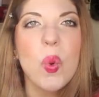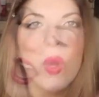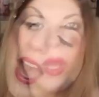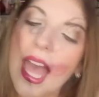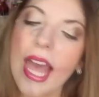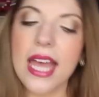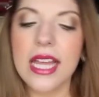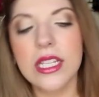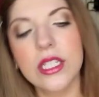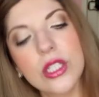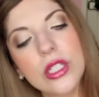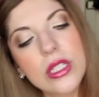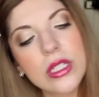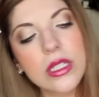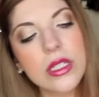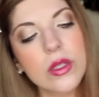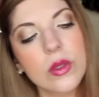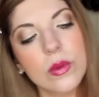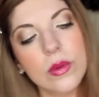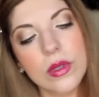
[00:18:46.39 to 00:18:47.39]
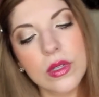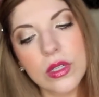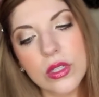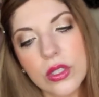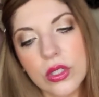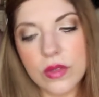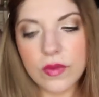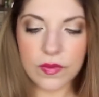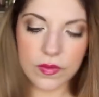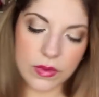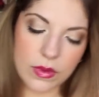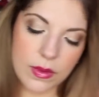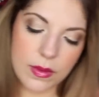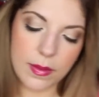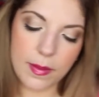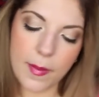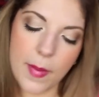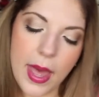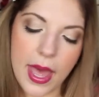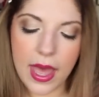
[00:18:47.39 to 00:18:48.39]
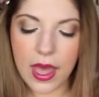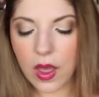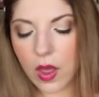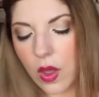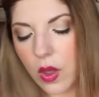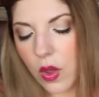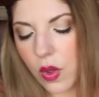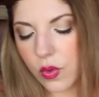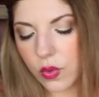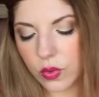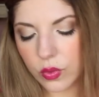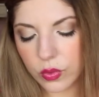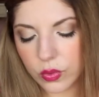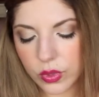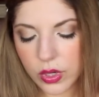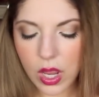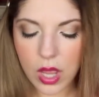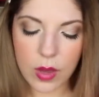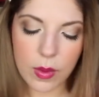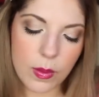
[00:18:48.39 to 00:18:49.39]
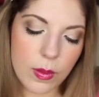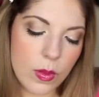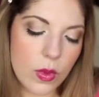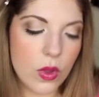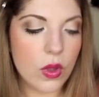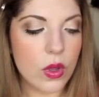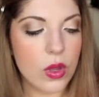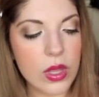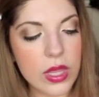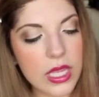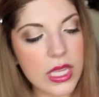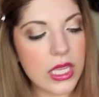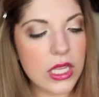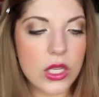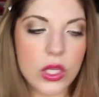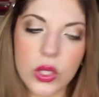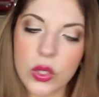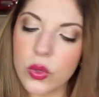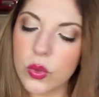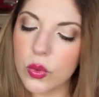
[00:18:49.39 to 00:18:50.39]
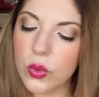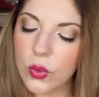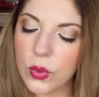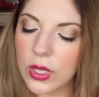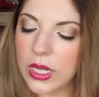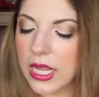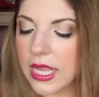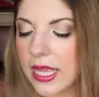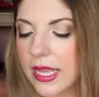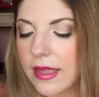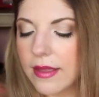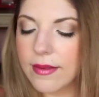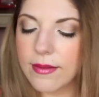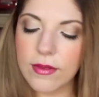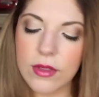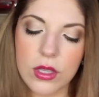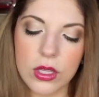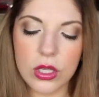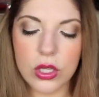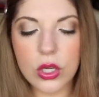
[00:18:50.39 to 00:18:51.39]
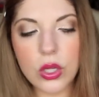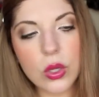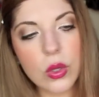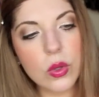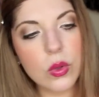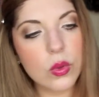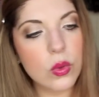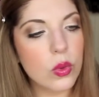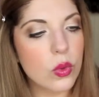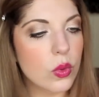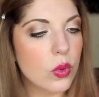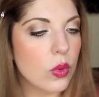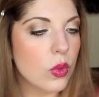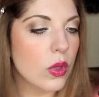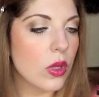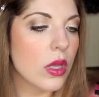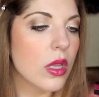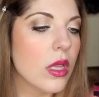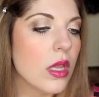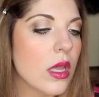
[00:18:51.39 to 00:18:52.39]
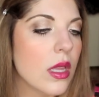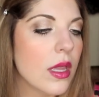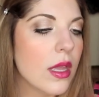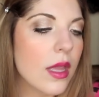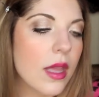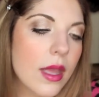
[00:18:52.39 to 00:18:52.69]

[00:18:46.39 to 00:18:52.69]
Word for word: I just want you for my own, more than you'll ever know.